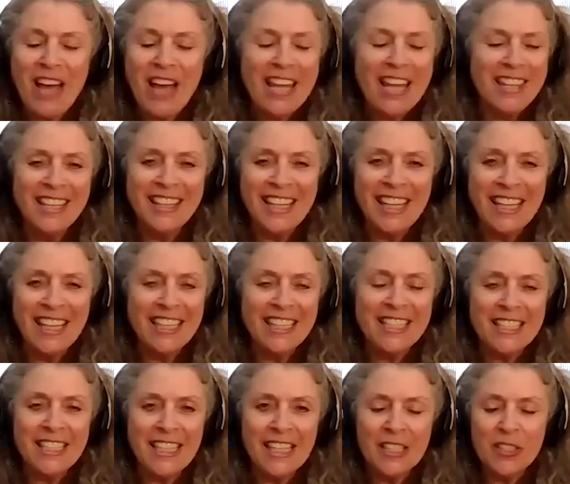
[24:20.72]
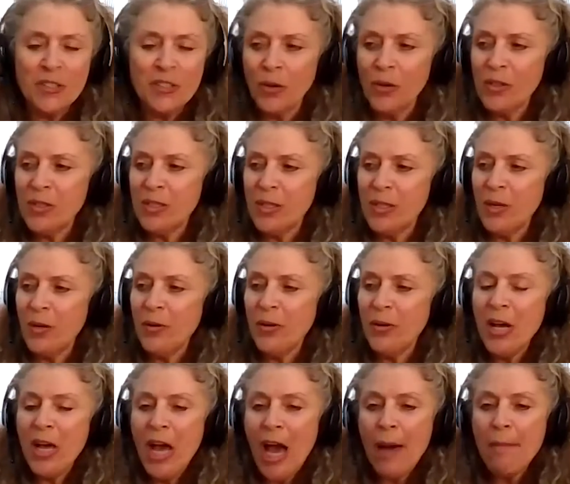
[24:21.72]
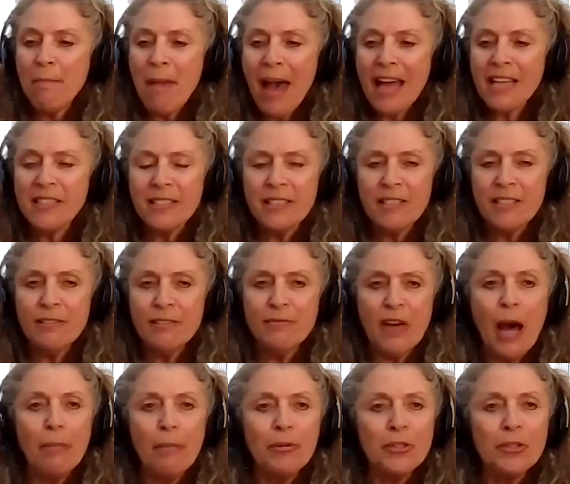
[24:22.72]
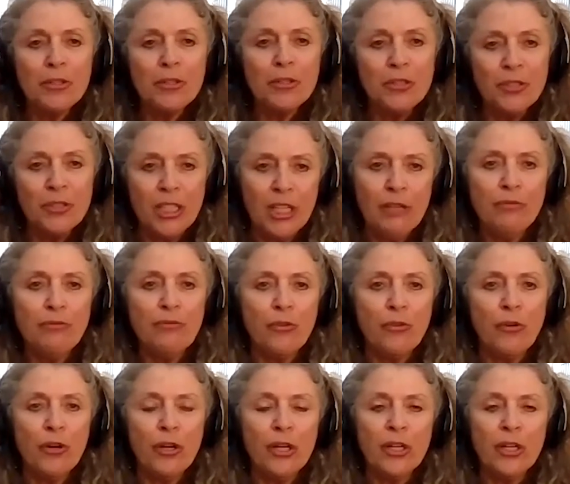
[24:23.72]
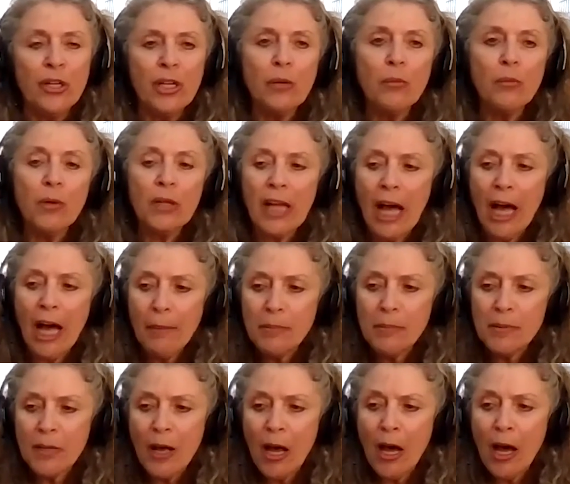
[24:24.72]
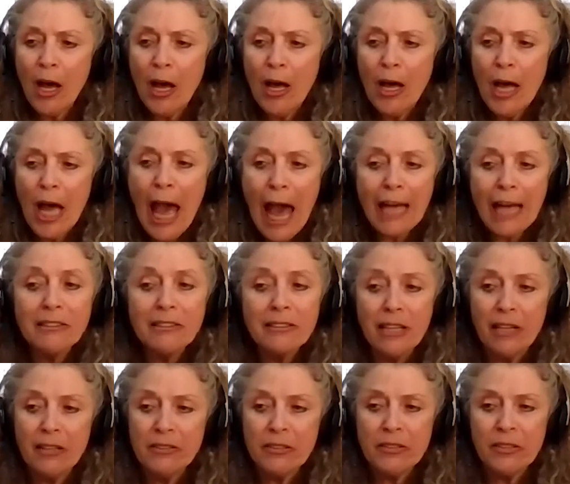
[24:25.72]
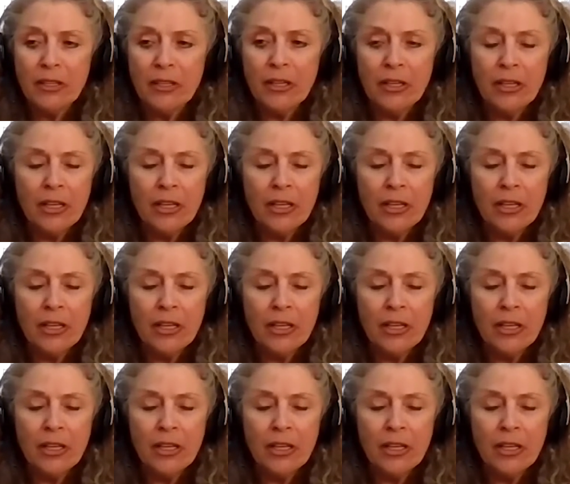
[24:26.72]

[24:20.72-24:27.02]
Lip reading: think that it's also a massive opportunity for equal access.